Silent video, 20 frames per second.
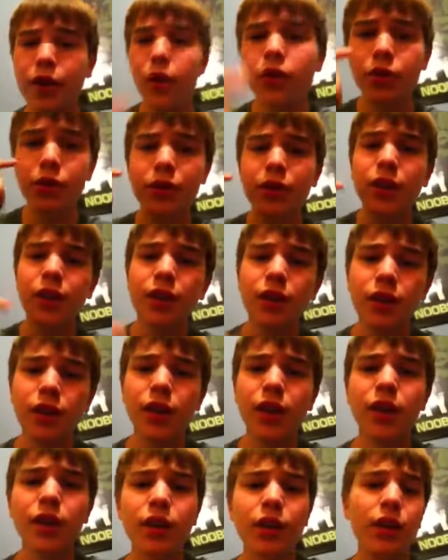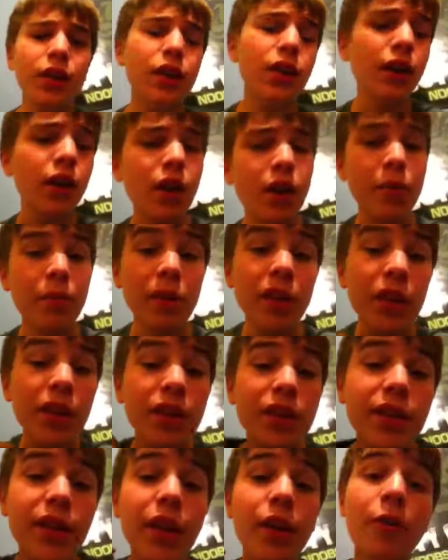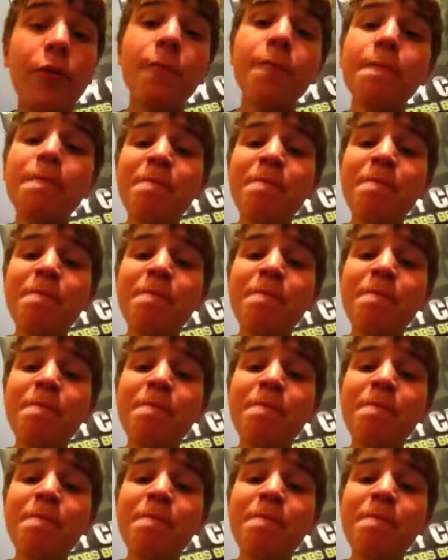13 minutes now.